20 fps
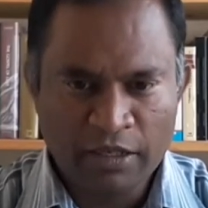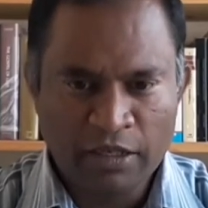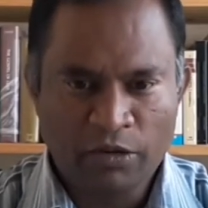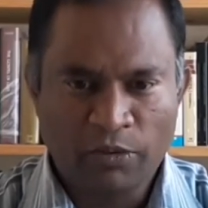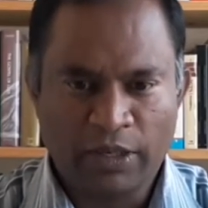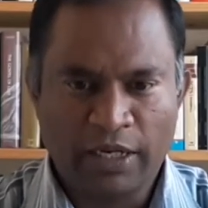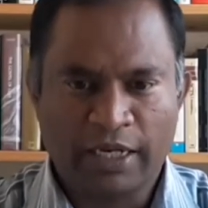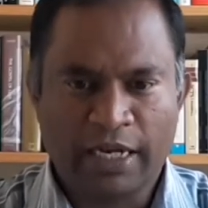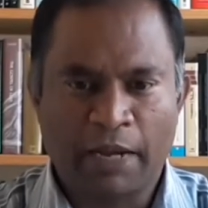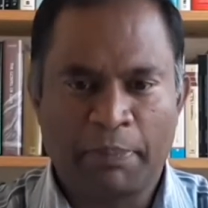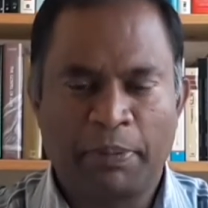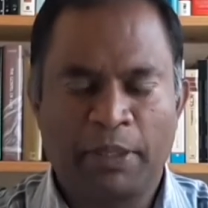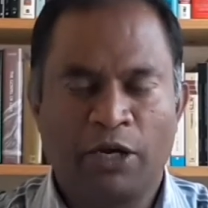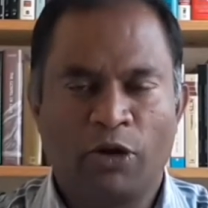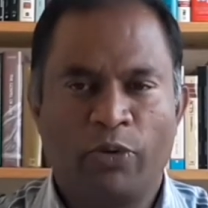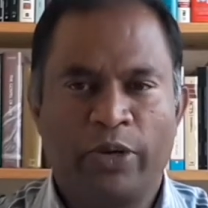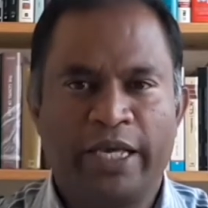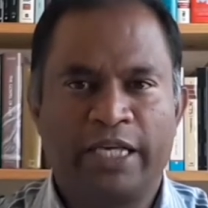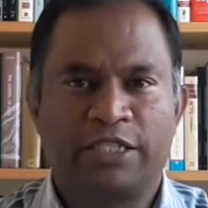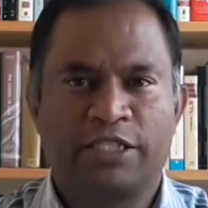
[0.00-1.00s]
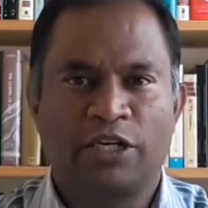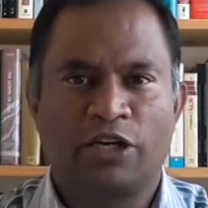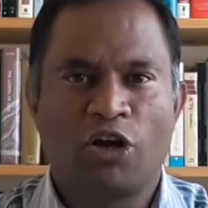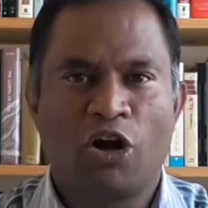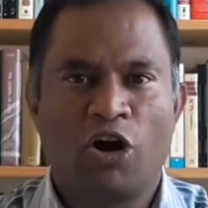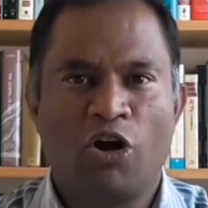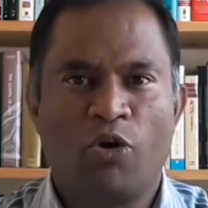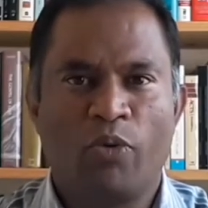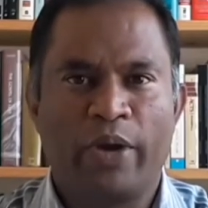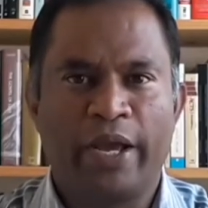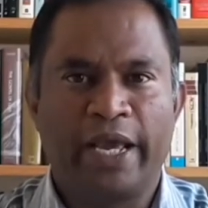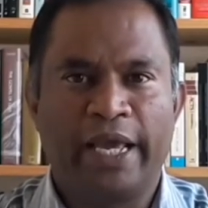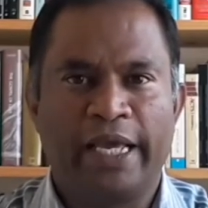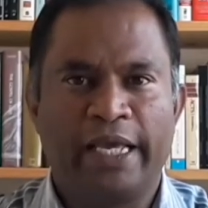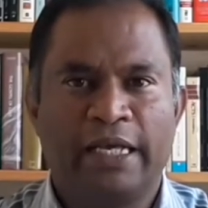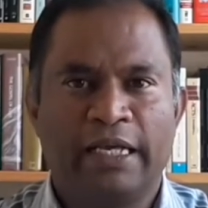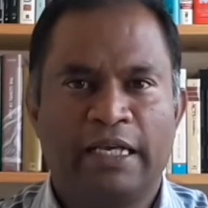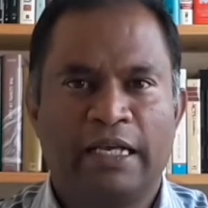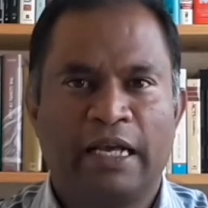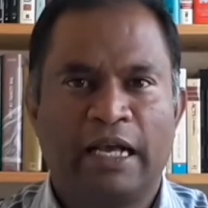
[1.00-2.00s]
Well, a couple of weeks ago,
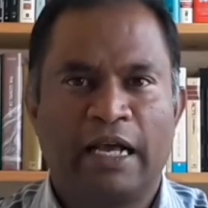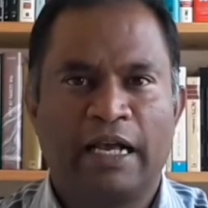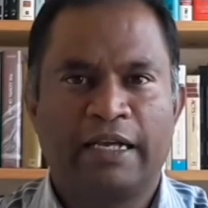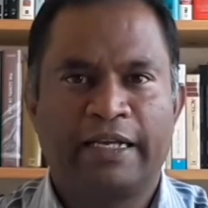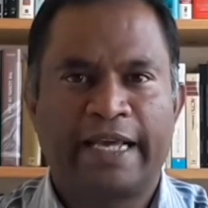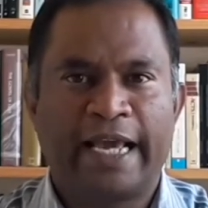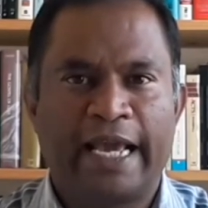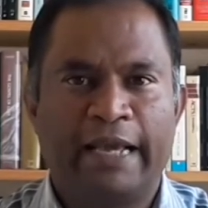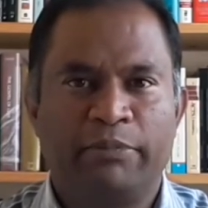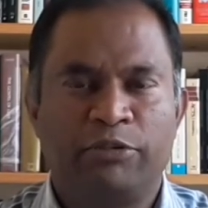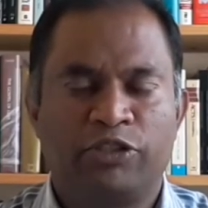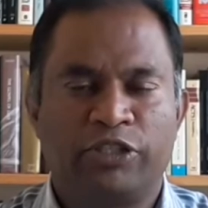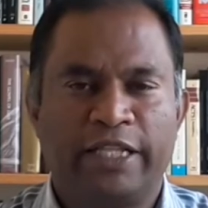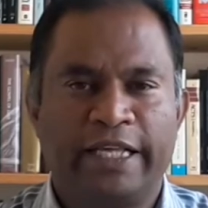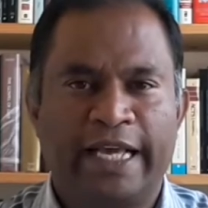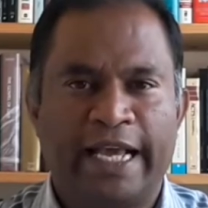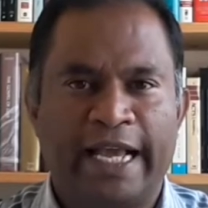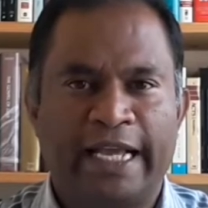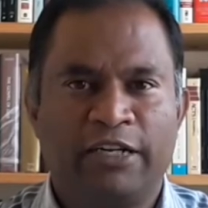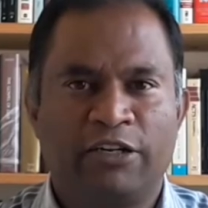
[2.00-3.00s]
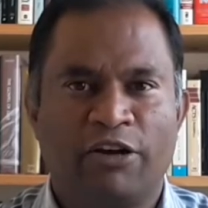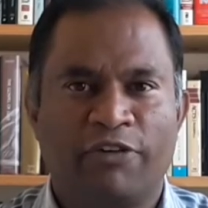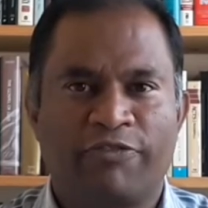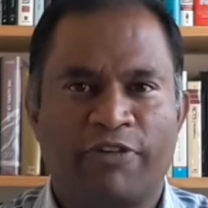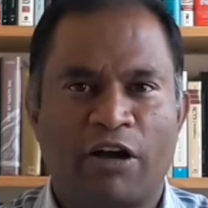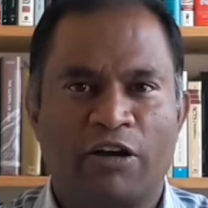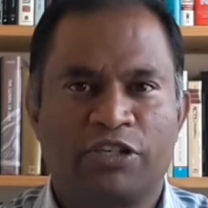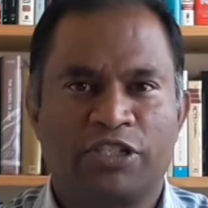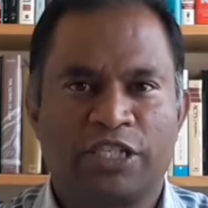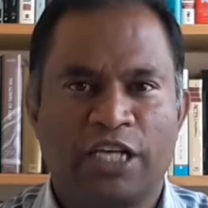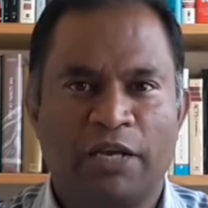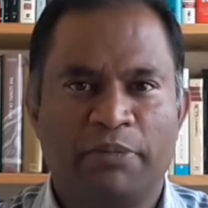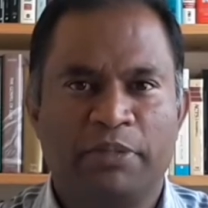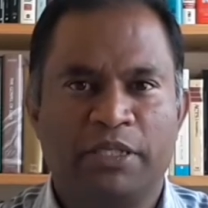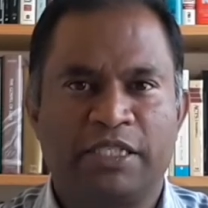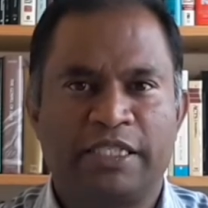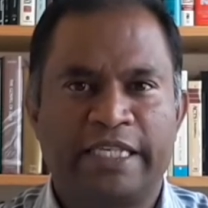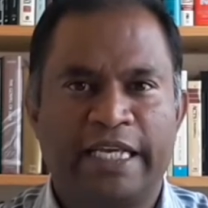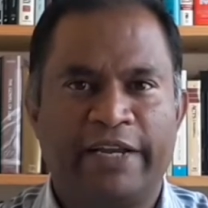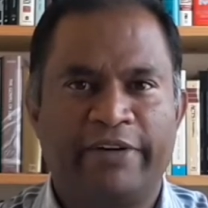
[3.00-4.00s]
we uh, came to the end of our
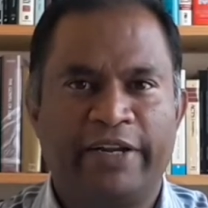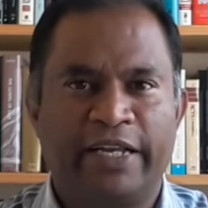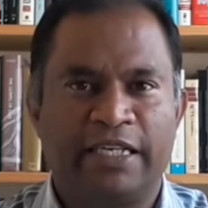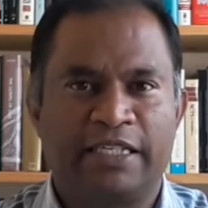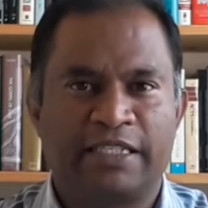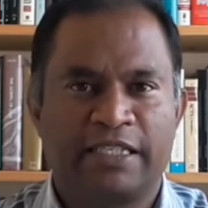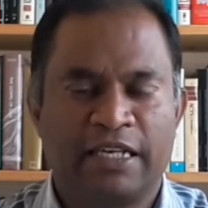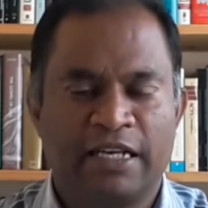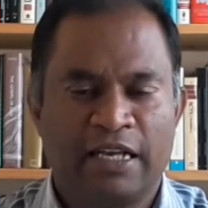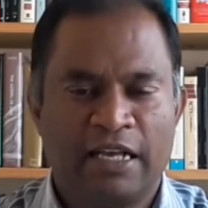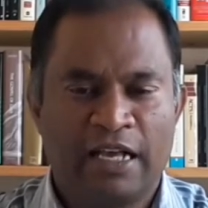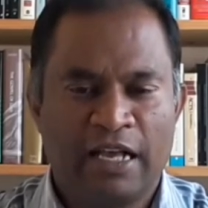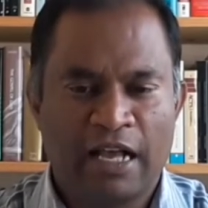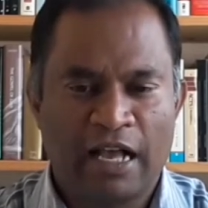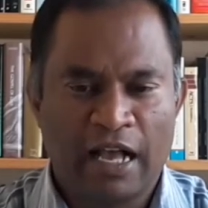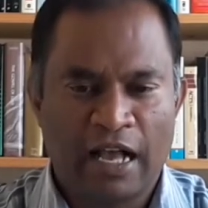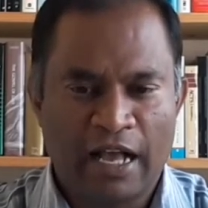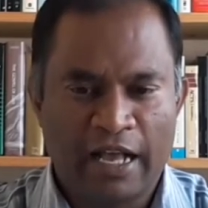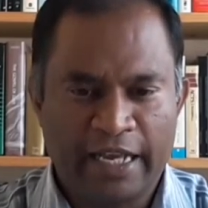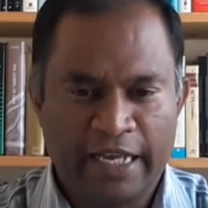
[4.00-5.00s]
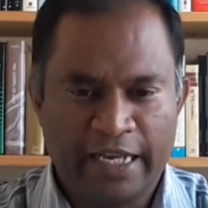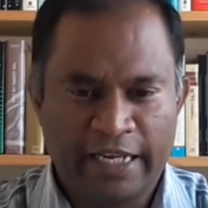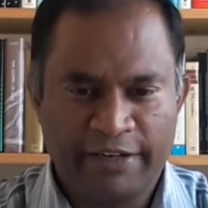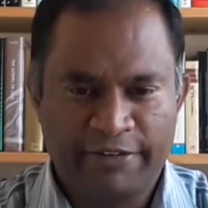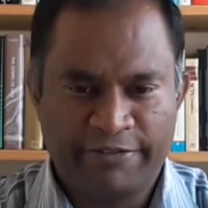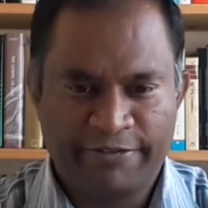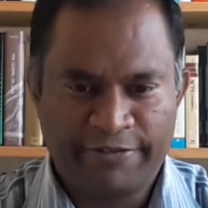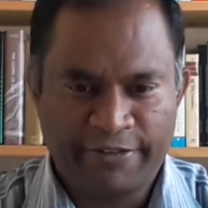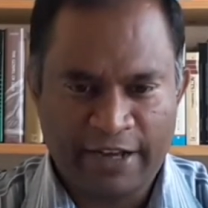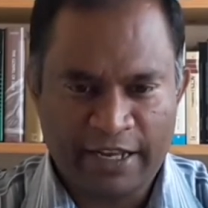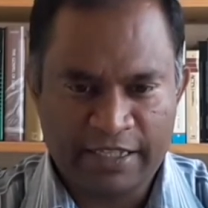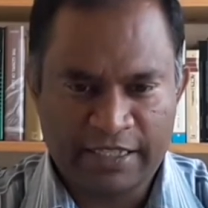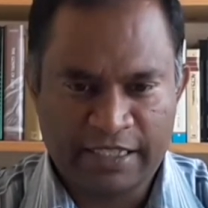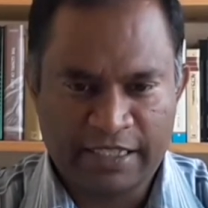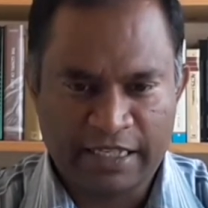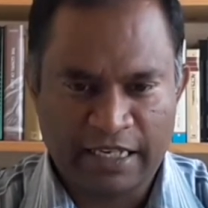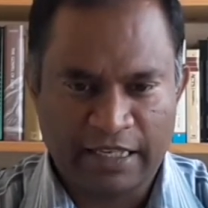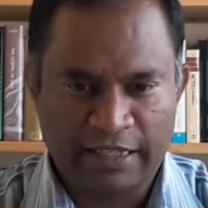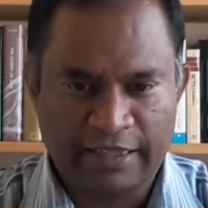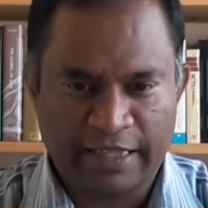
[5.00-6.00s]
sermon series uh, in
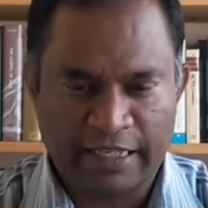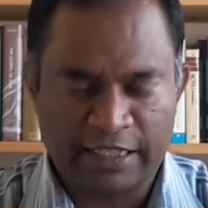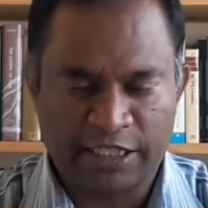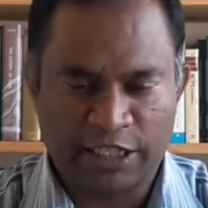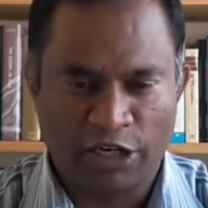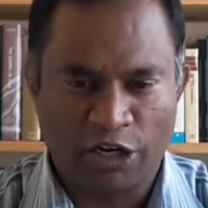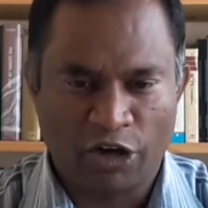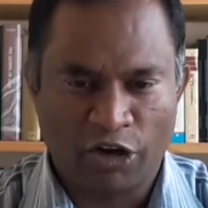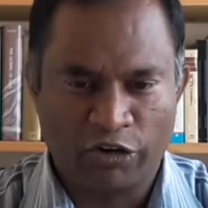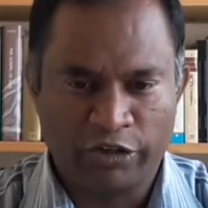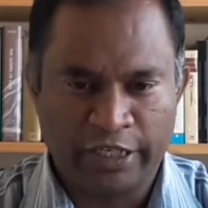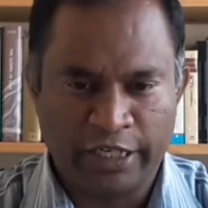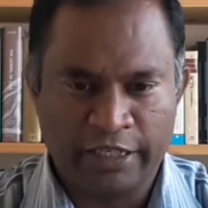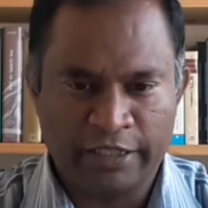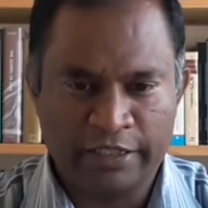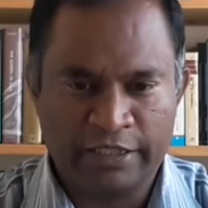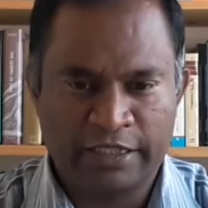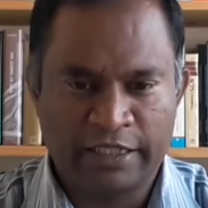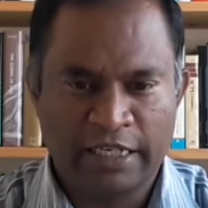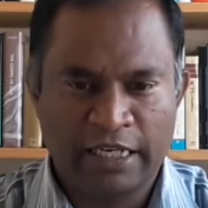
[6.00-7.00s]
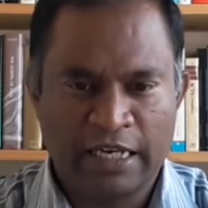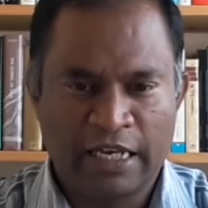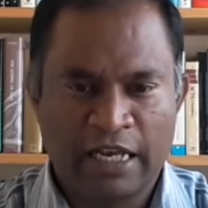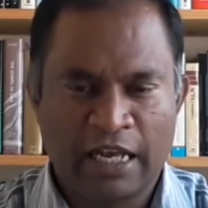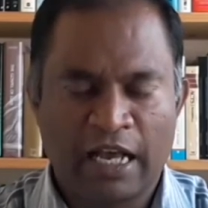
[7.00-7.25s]
First Thessalonians,